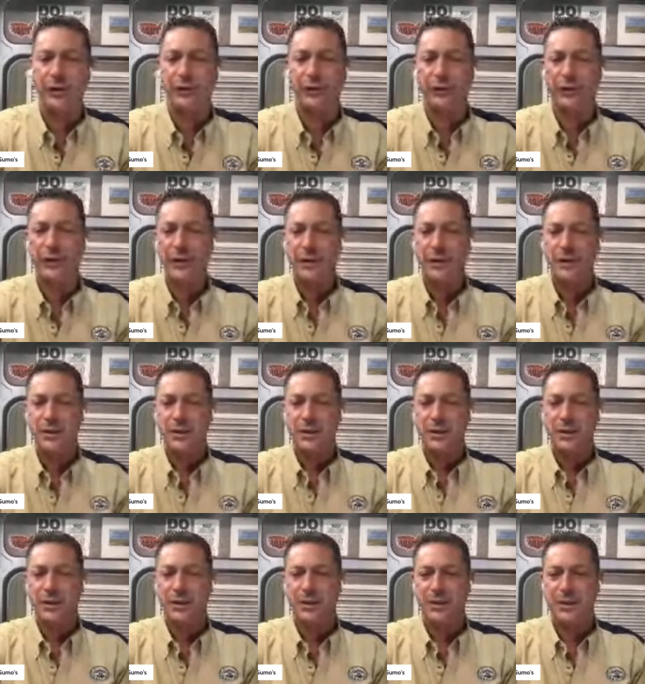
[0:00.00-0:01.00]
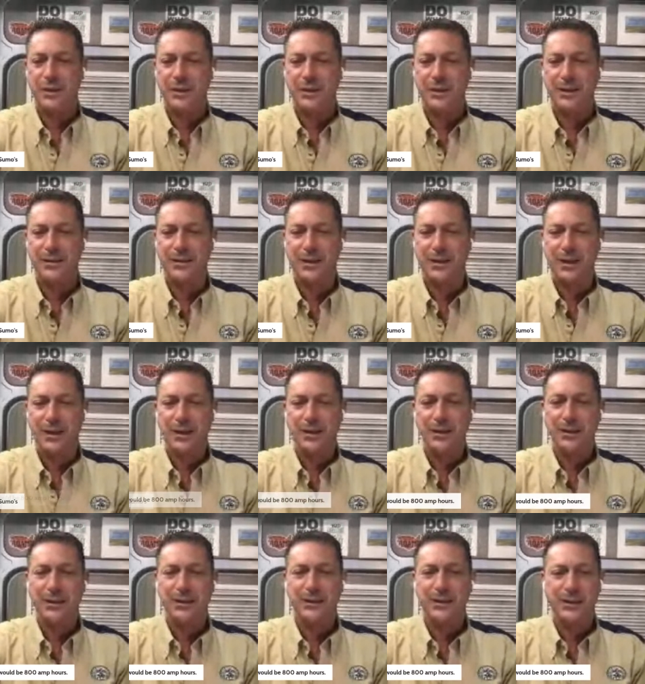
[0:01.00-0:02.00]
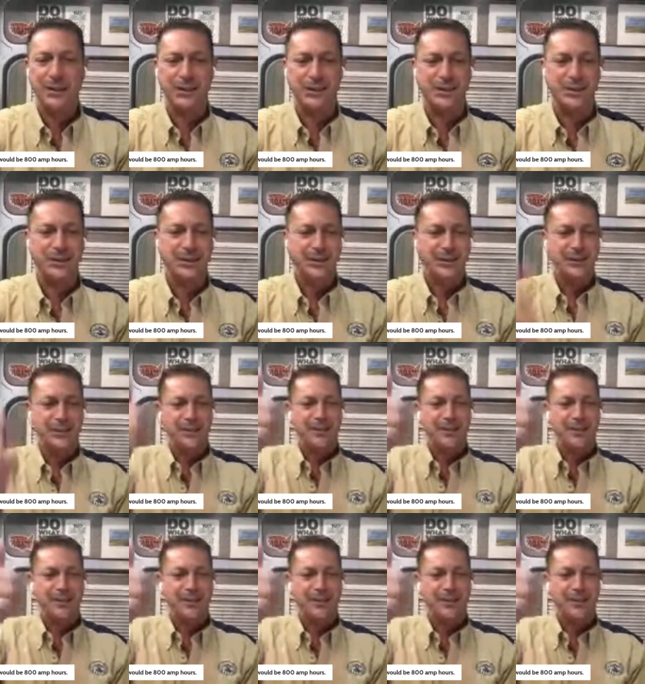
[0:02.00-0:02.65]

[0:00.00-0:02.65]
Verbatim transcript: Yes. Uh, look at this.